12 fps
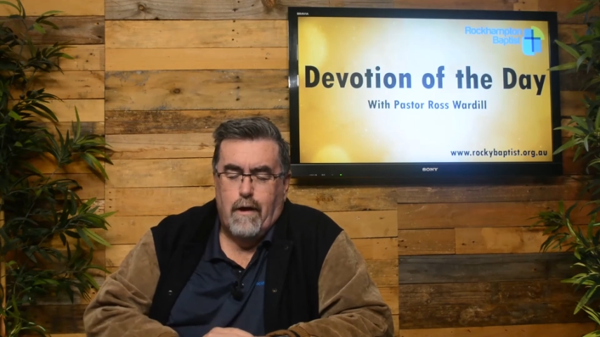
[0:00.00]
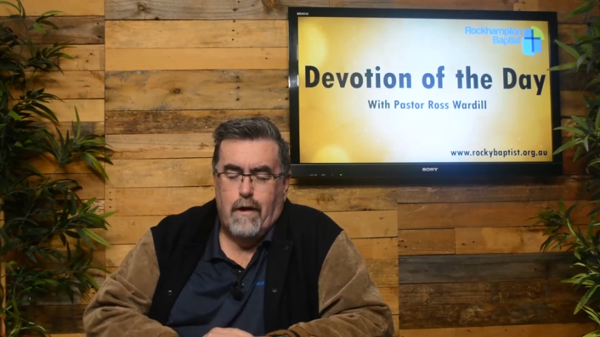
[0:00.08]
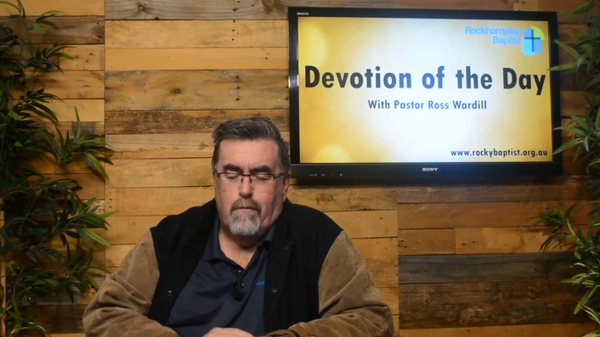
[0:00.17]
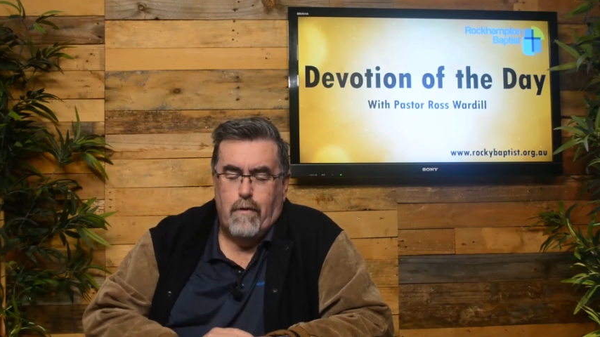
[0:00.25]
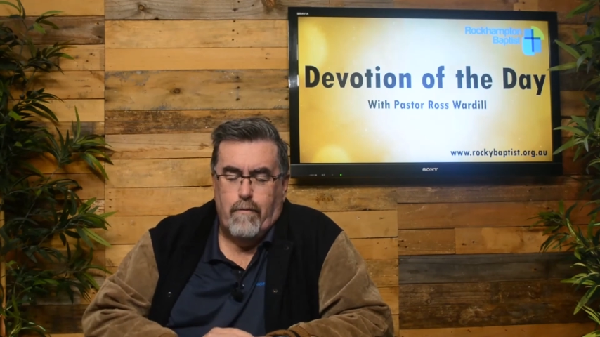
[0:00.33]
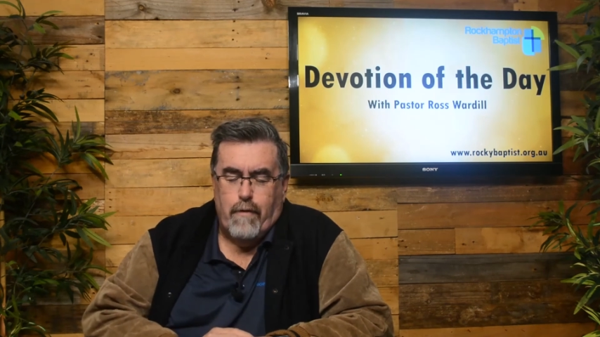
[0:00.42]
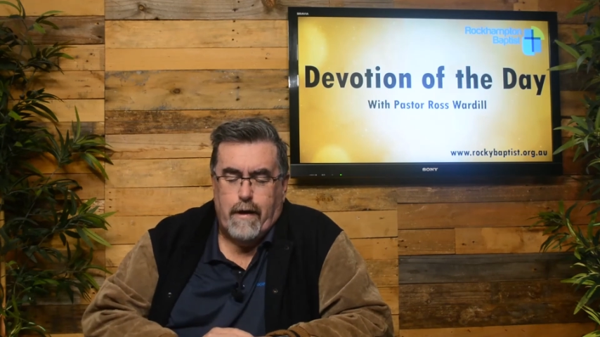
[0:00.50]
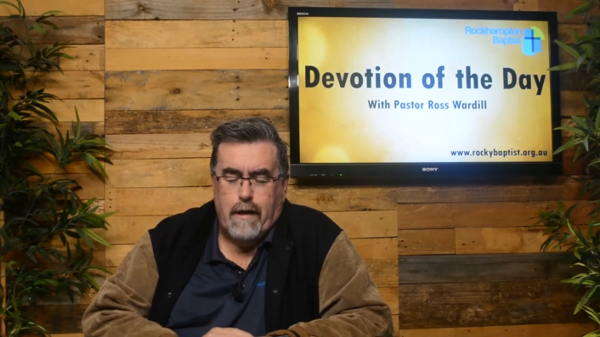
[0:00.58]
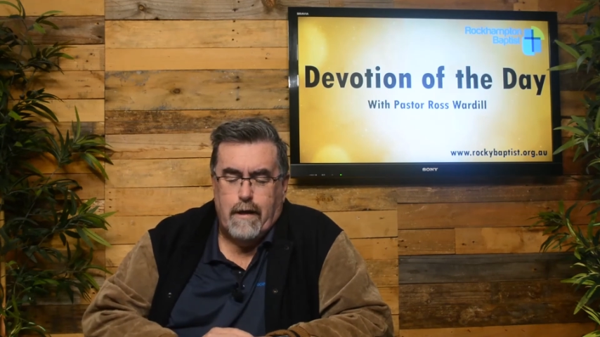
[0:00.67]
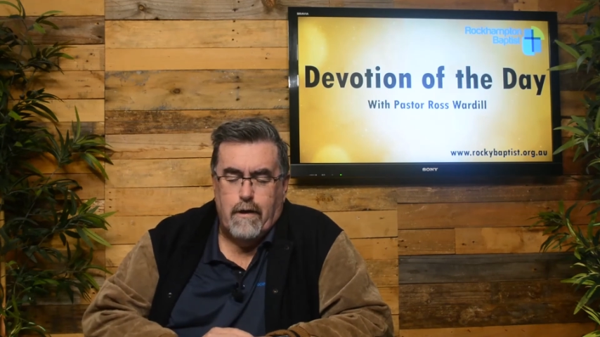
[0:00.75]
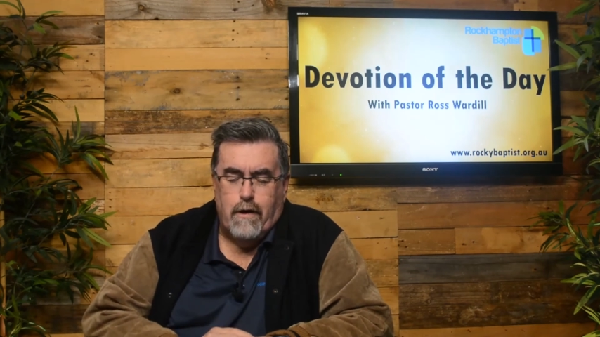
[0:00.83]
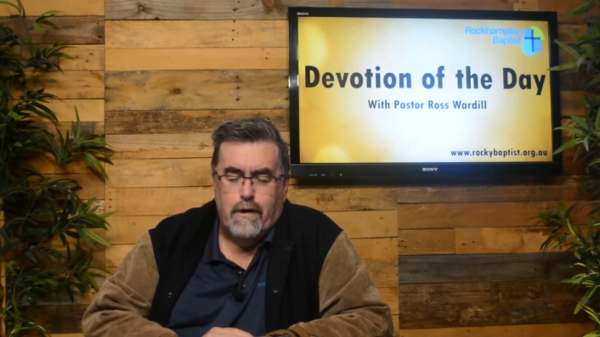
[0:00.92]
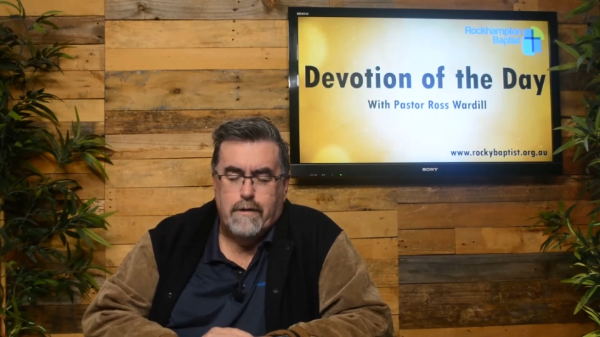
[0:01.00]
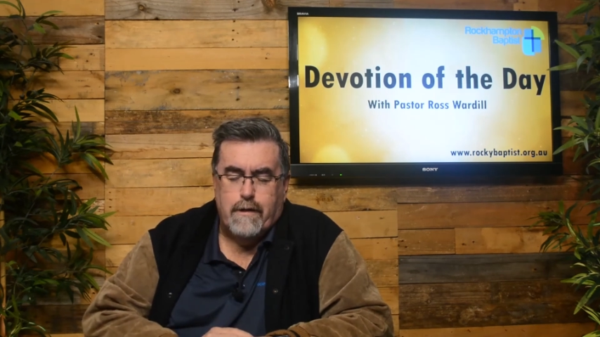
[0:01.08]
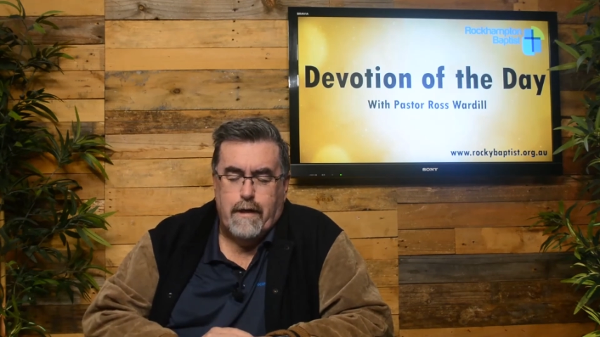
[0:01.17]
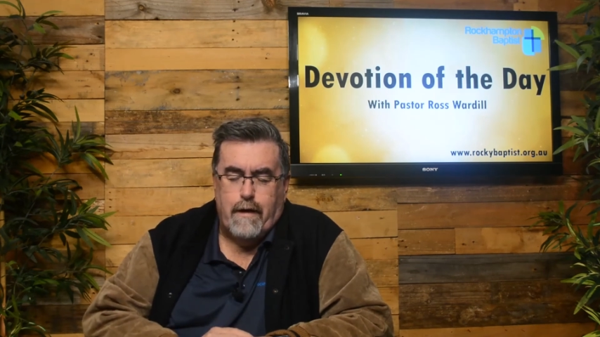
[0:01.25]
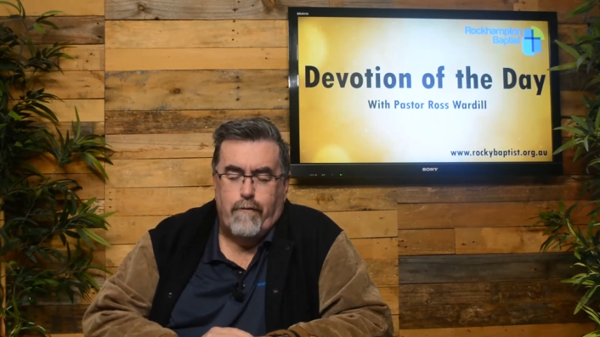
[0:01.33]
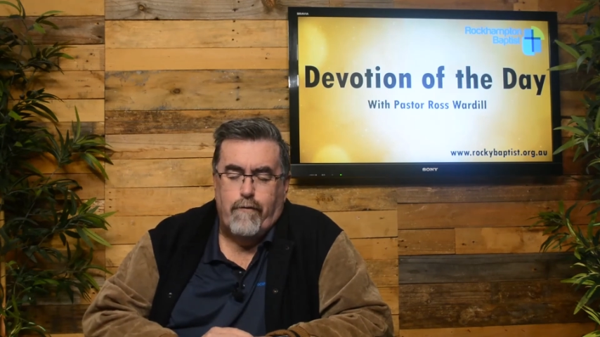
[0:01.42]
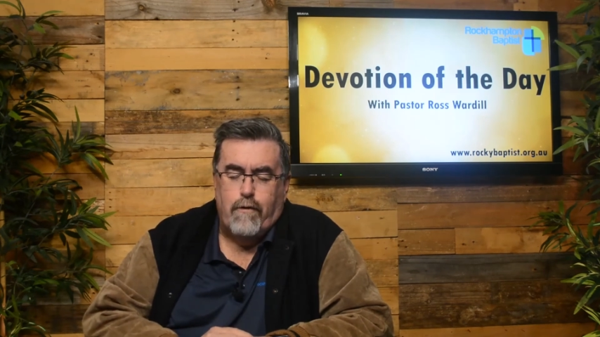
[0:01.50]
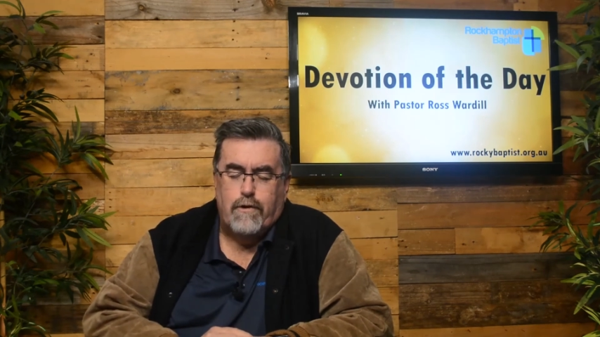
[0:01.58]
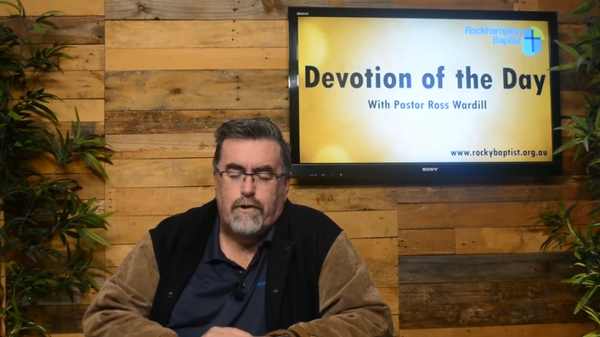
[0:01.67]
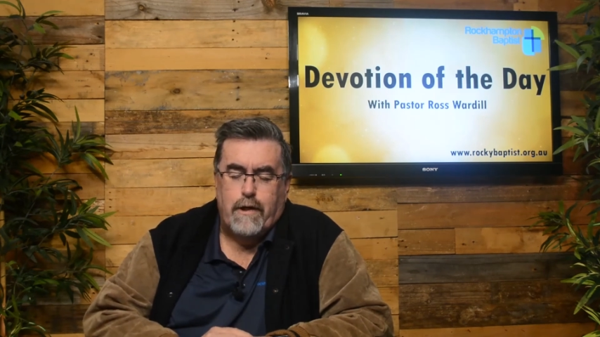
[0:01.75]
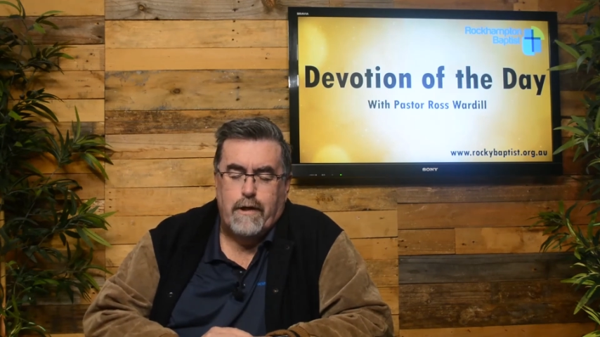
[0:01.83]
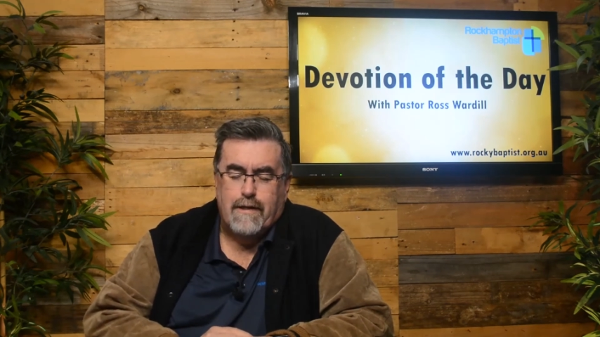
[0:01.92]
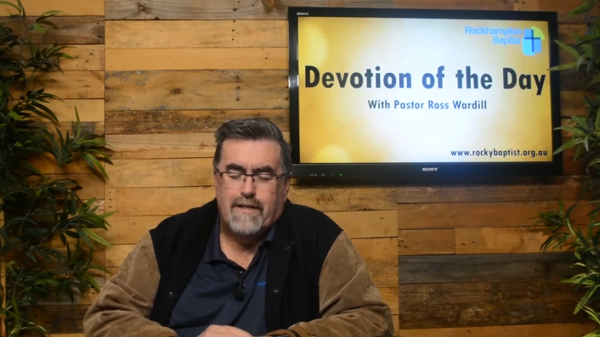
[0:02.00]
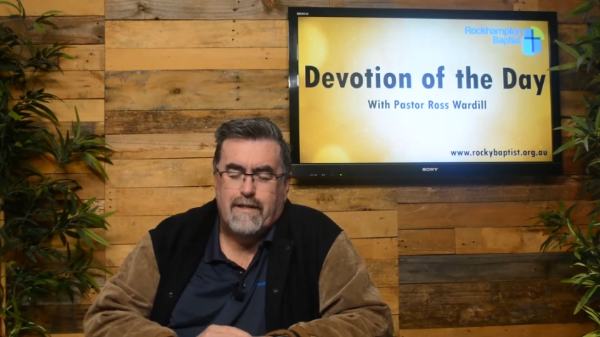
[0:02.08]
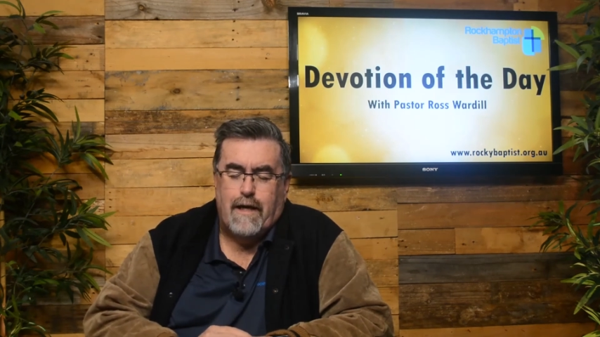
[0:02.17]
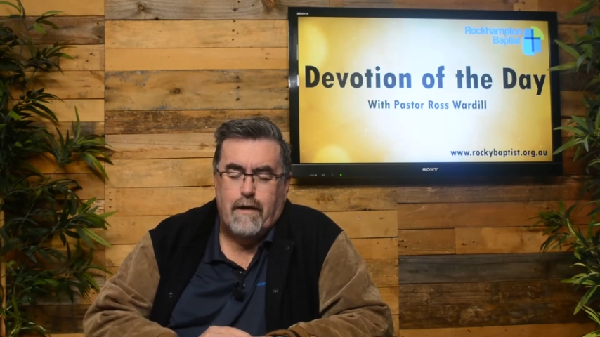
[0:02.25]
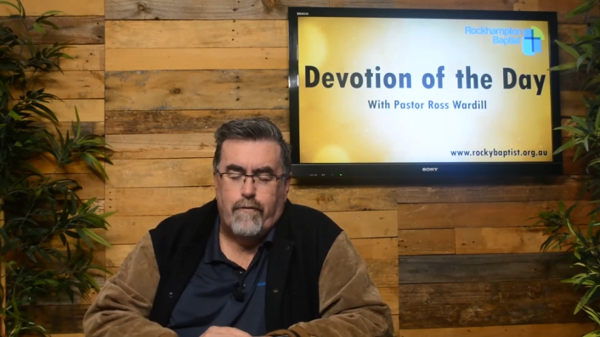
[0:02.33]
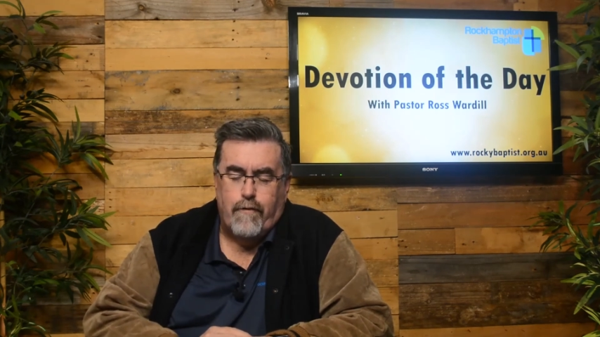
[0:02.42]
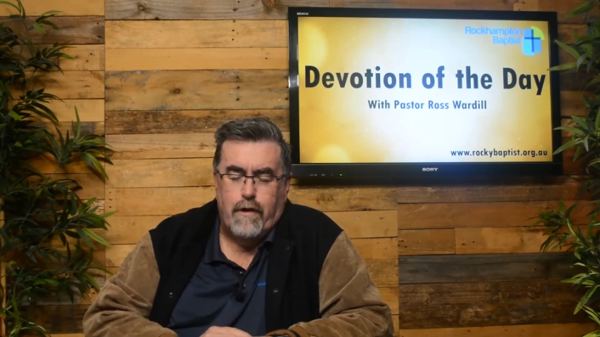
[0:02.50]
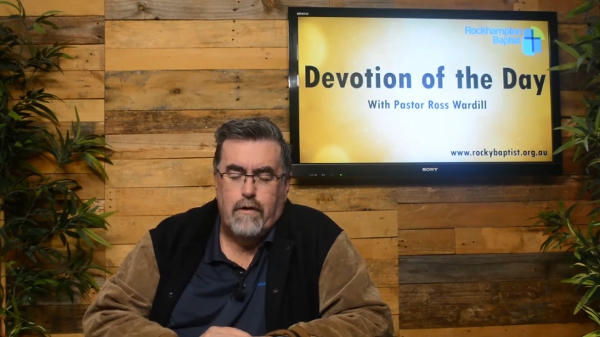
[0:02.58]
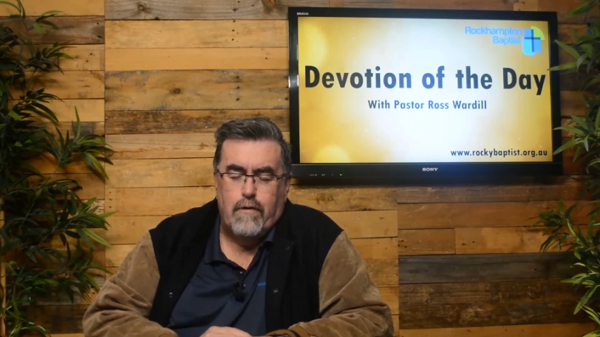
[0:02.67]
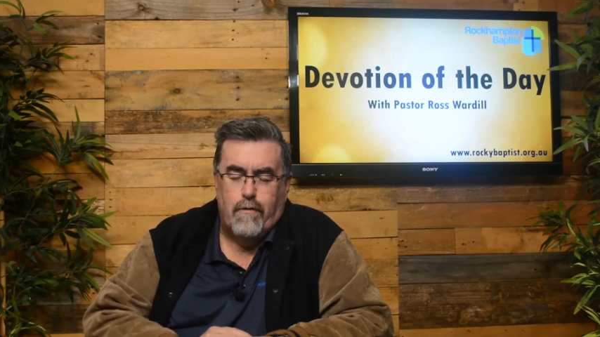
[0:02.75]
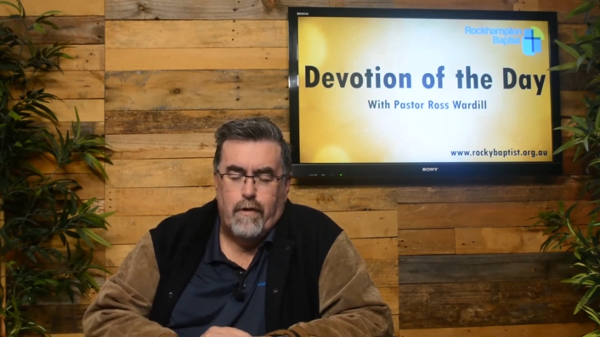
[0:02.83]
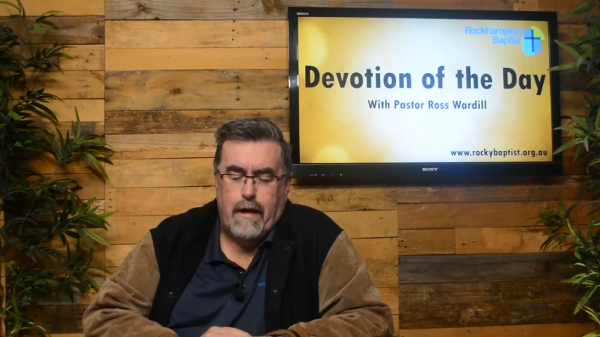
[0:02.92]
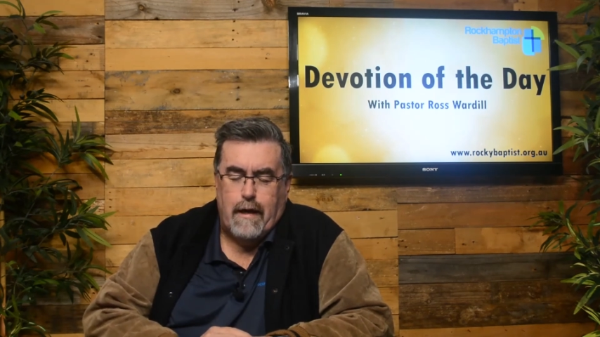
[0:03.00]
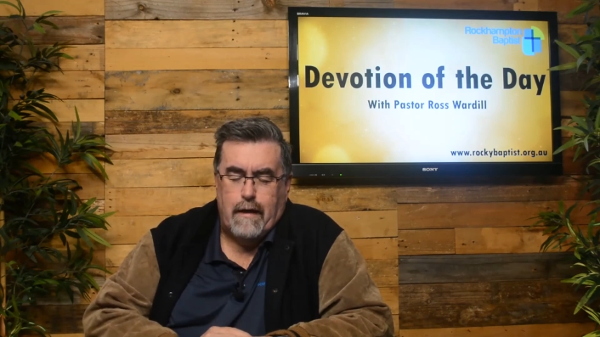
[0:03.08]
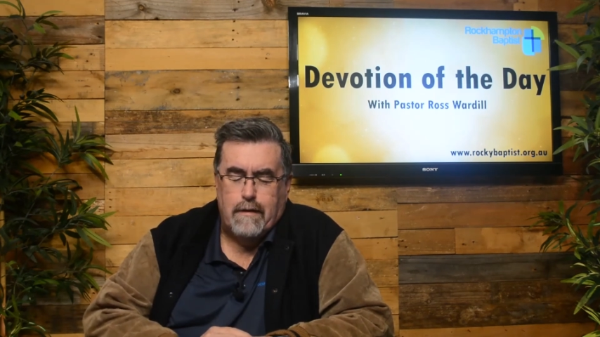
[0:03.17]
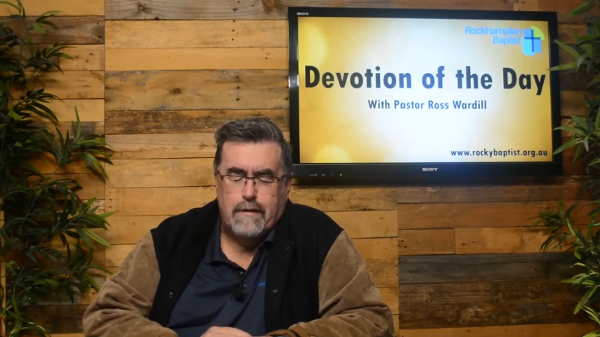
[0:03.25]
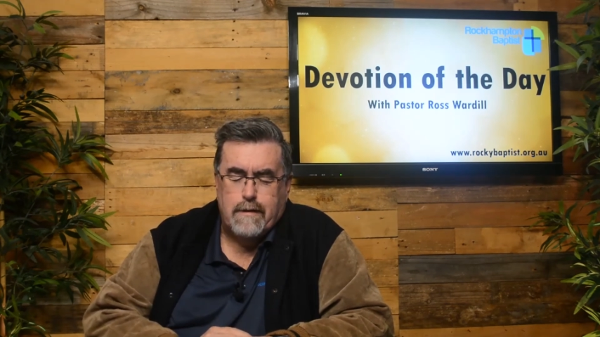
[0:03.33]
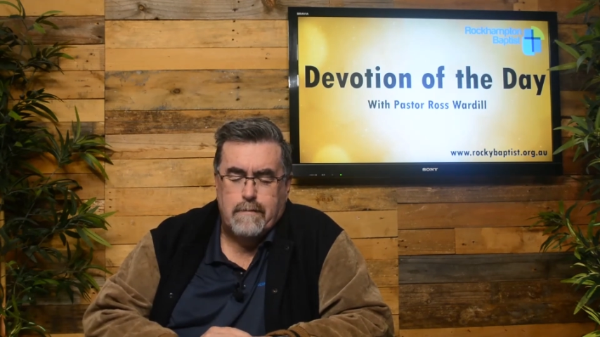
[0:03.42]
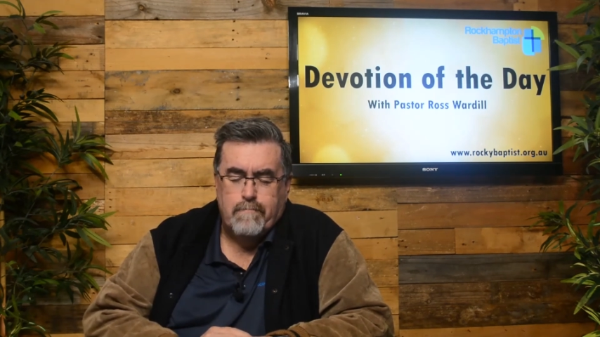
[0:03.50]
we recognise that our future is safe in your hands.